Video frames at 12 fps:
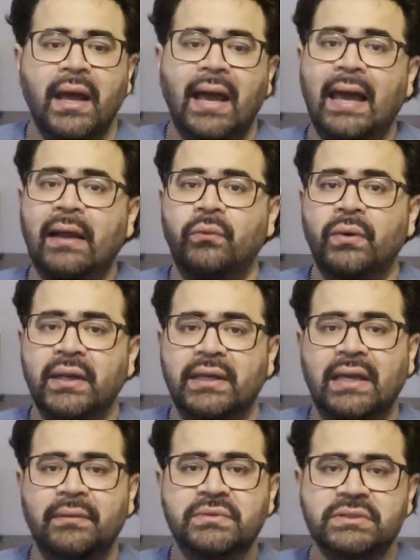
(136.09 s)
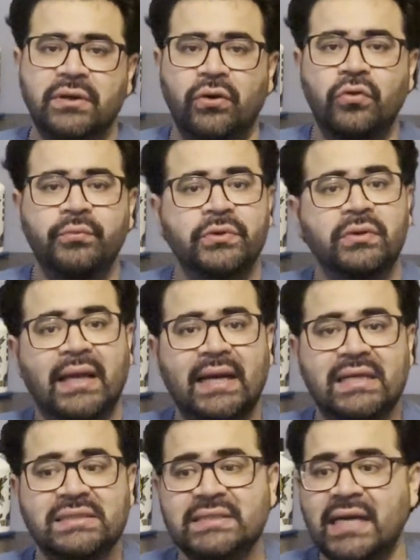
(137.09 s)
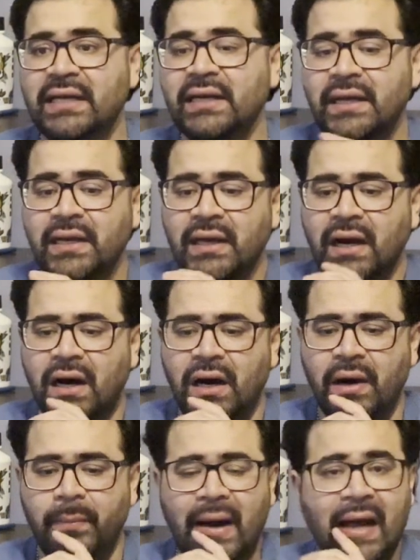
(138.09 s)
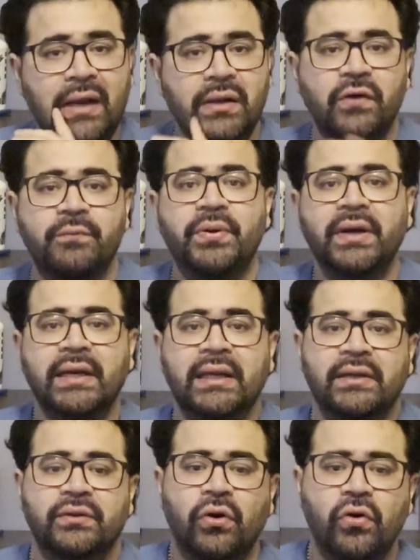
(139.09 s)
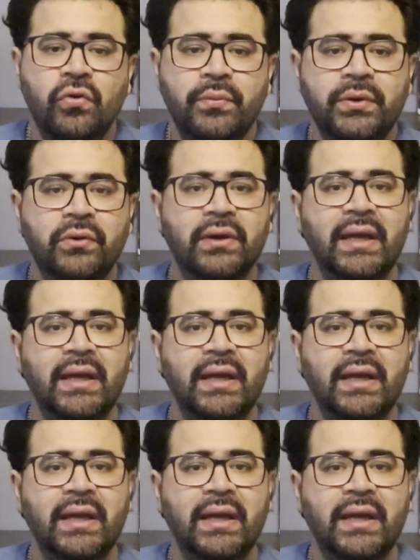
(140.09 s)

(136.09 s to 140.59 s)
And when it came to the oatmeal, like I said, I love putting it in the oatmeal.